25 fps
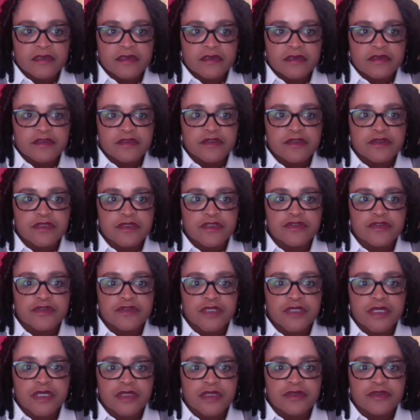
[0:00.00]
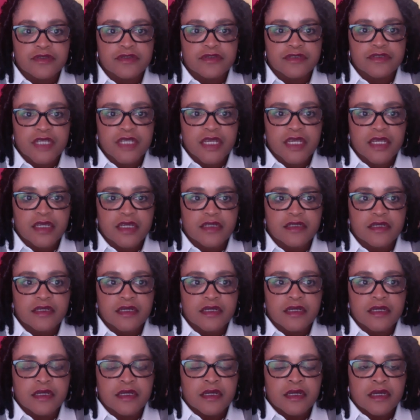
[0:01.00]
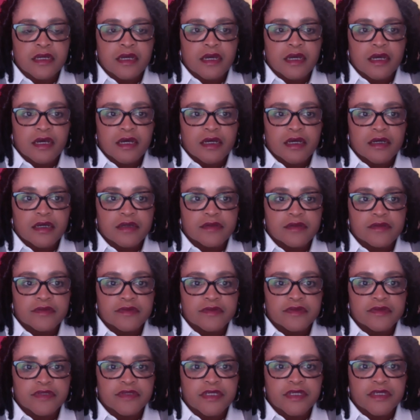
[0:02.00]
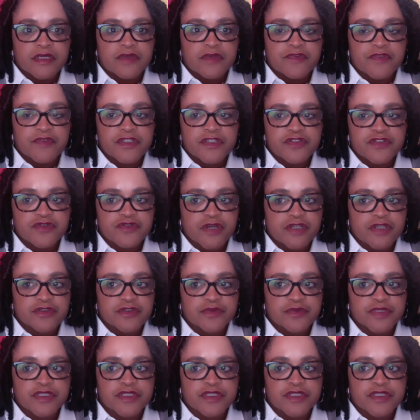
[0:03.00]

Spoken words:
so that you can understand the fee structure.